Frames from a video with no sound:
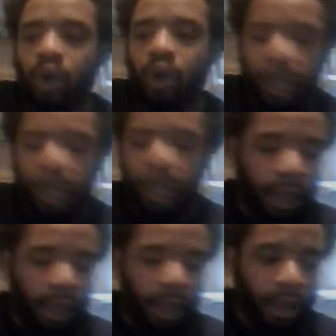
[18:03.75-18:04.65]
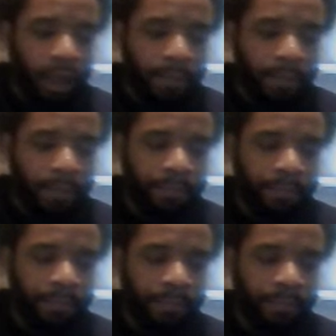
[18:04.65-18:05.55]

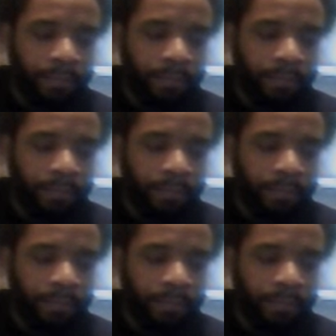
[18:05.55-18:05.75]
Nobody speaks.